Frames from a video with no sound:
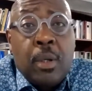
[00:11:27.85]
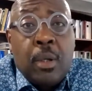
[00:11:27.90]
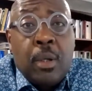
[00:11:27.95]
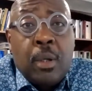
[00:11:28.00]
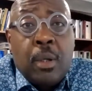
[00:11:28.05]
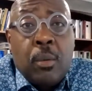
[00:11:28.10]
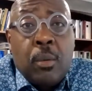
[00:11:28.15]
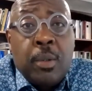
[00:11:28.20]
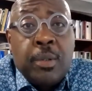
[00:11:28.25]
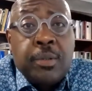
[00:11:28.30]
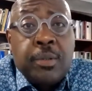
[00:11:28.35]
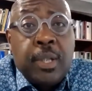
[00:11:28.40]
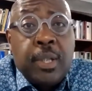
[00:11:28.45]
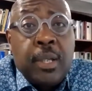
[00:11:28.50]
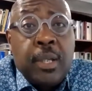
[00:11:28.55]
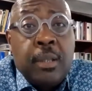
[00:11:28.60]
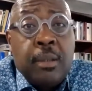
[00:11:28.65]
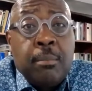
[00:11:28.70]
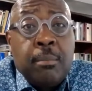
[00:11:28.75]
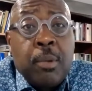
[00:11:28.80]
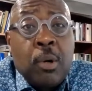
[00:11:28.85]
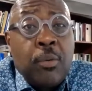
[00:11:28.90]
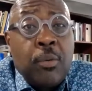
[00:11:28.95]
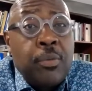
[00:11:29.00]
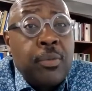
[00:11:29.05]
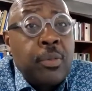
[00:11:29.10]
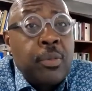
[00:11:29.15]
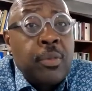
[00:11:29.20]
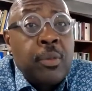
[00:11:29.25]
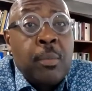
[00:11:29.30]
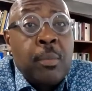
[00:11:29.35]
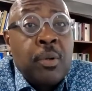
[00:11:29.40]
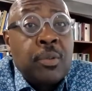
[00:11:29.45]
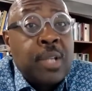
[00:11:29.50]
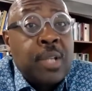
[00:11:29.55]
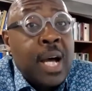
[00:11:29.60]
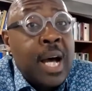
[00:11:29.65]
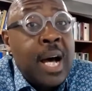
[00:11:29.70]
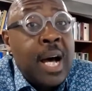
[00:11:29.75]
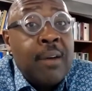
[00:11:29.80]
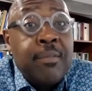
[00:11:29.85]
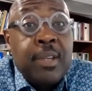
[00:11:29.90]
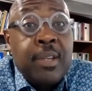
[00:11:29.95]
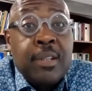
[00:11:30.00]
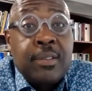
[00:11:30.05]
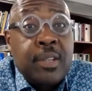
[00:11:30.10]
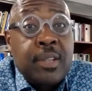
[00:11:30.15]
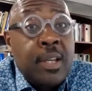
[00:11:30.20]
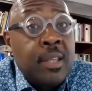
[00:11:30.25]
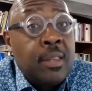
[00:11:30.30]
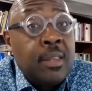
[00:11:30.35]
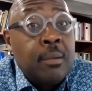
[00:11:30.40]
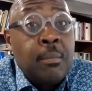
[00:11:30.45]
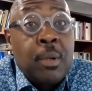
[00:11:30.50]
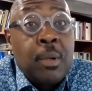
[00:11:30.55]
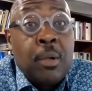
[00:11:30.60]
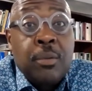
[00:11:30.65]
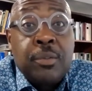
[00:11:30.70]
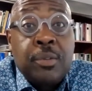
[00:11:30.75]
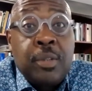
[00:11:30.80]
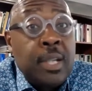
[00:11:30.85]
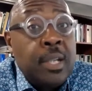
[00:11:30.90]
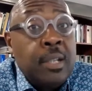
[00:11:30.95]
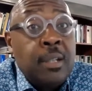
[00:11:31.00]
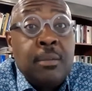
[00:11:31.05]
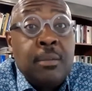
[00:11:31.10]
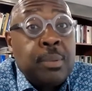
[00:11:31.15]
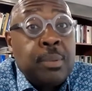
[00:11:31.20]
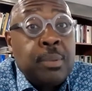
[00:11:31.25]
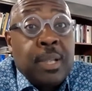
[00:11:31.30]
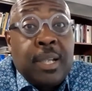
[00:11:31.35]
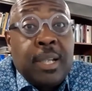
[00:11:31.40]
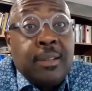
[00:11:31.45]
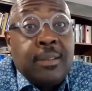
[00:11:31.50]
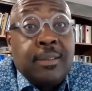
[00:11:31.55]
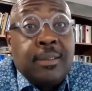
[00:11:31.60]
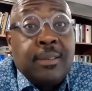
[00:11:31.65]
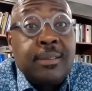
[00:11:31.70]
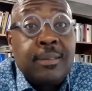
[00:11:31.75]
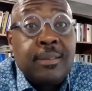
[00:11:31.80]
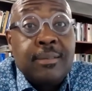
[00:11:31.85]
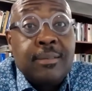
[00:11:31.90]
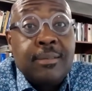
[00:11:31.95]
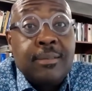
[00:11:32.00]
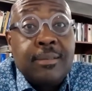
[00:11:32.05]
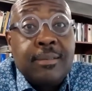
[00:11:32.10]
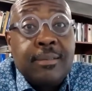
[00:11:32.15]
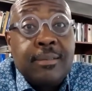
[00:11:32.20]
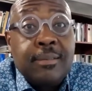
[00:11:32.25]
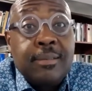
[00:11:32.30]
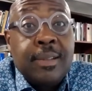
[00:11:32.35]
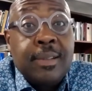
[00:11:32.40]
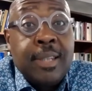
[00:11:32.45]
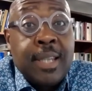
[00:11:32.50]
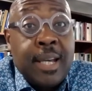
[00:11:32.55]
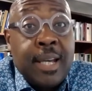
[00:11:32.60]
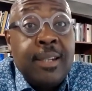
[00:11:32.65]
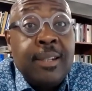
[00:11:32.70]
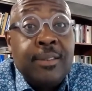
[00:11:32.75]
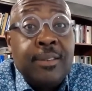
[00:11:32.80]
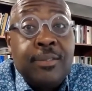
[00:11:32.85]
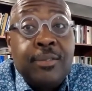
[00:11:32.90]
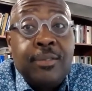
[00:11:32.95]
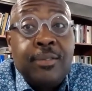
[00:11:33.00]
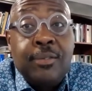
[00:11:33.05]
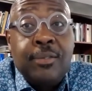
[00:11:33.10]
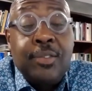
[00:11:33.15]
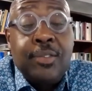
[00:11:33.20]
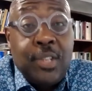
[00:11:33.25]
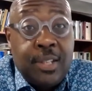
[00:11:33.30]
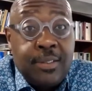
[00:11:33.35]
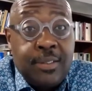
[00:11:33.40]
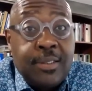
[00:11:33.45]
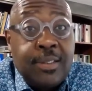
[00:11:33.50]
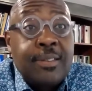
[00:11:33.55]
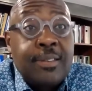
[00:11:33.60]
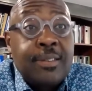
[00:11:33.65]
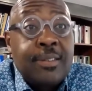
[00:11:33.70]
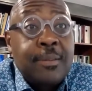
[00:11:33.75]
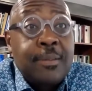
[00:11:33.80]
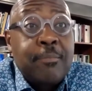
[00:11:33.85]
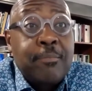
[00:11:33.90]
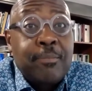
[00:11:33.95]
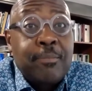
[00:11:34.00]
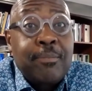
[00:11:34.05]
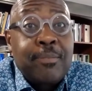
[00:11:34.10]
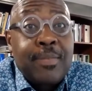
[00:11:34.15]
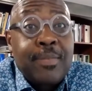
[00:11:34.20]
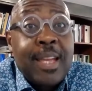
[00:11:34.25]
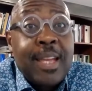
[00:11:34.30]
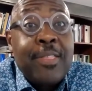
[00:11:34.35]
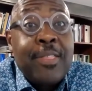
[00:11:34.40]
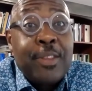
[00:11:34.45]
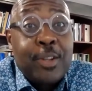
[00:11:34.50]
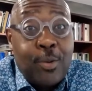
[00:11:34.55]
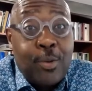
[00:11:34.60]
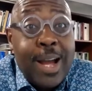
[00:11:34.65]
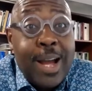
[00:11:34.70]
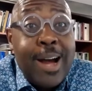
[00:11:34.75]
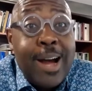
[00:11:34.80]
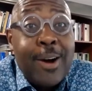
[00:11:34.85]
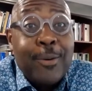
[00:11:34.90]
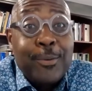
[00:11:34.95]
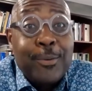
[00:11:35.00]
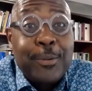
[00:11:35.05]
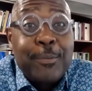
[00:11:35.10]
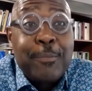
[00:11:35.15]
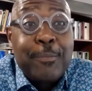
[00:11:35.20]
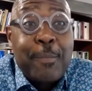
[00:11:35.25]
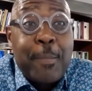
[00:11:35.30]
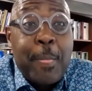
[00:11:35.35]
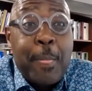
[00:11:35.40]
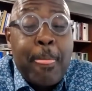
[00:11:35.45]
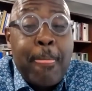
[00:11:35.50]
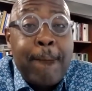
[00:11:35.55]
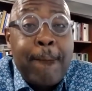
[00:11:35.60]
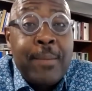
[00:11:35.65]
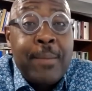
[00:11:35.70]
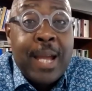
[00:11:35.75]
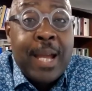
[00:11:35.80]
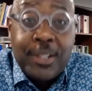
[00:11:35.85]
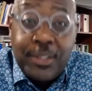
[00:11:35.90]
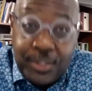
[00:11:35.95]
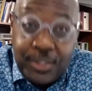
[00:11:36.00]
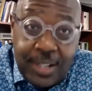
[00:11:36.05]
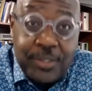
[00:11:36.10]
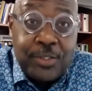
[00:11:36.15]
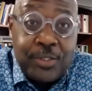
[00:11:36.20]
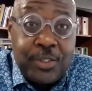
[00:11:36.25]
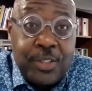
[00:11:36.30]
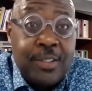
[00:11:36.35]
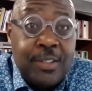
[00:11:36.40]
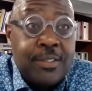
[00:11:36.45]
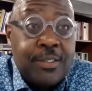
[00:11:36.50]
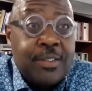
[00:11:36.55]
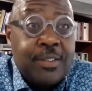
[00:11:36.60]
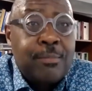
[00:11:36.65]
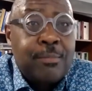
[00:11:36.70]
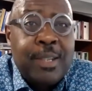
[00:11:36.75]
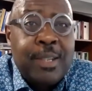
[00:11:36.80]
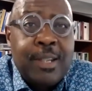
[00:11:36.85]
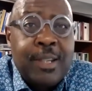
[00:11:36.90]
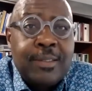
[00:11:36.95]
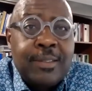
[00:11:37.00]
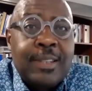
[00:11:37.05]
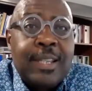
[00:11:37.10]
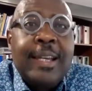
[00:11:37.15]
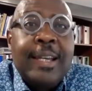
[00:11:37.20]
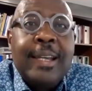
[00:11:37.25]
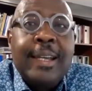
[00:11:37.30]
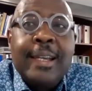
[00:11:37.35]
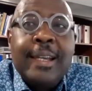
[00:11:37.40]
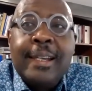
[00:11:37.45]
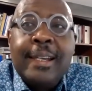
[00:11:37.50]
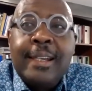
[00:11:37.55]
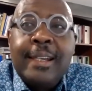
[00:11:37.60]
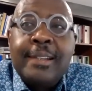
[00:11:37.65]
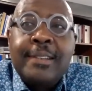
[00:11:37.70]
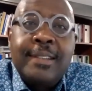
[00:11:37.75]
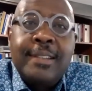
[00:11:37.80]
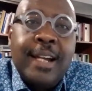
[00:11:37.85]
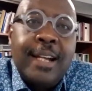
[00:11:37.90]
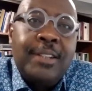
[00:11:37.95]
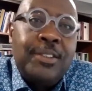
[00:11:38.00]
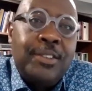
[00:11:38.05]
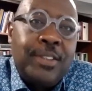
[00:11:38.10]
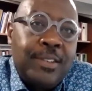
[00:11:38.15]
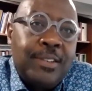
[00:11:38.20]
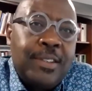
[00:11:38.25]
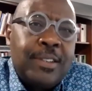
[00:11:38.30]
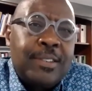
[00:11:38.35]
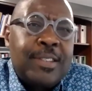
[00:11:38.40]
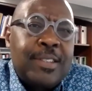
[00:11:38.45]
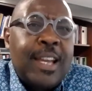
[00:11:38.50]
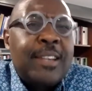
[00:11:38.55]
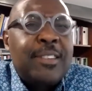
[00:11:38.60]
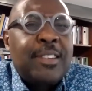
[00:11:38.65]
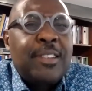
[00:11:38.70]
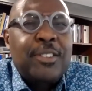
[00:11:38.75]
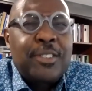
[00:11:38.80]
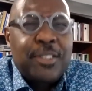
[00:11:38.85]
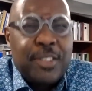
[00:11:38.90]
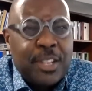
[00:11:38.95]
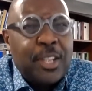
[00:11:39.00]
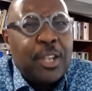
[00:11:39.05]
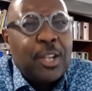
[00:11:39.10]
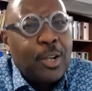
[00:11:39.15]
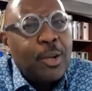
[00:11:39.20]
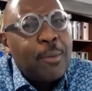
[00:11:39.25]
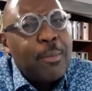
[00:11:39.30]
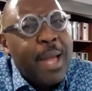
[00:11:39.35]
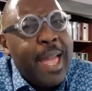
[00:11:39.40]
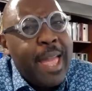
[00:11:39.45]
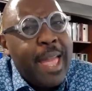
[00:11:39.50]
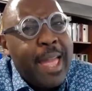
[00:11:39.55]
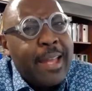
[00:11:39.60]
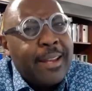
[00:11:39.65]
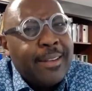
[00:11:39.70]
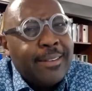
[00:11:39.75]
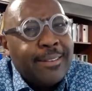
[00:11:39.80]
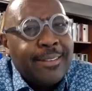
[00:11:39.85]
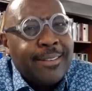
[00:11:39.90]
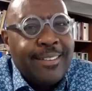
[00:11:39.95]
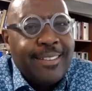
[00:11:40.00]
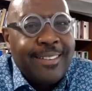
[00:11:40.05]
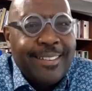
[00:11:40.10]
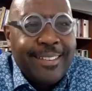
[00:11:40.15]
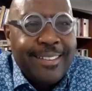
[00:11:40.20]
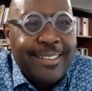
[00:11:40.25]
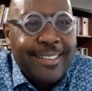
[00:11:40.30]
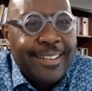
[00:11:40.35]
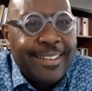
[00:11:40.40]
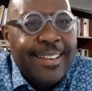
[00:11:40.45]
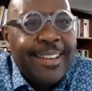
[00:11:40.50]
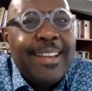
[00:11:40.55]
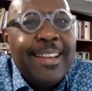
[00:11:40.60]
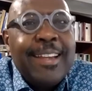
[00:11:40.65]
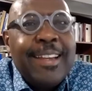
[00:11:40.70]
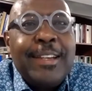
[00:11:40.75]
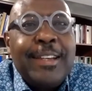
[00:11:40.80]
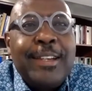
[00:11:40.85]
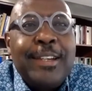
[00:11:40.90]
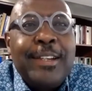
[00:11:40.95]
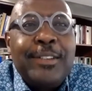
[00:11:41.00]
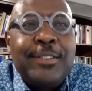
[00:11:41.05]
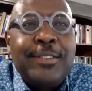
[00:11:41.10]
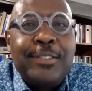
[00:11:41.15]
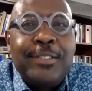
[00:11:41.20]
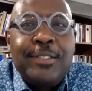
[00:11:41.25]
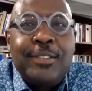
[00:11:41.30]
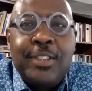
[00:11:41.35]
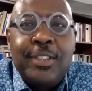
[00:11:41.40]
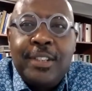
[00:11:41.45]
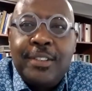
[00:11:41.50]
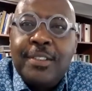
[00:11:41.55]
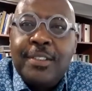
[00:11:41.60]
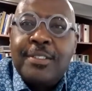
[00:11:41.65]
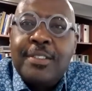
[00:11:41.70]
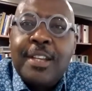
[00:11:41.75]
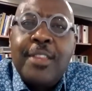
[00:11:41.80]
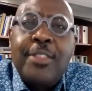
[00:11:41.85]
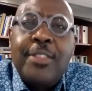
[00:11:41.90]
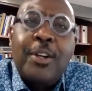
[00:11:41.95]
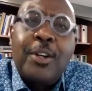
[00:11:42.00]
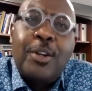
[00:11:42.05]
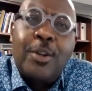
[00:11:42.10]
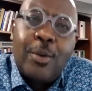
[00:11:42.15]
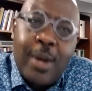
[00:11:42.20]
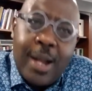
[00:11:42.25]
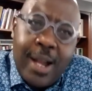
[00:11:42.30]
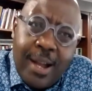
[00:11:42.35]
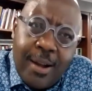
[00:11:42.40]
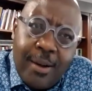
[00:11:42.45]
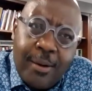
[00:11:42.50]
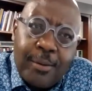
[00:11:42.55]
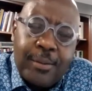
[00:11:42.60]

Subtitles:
was in both the most obvious and the most hidden place. And that is Jesus and the crowd. Not just Jesus, because it's not Jesus as a singular man. It's Jesus and the crowd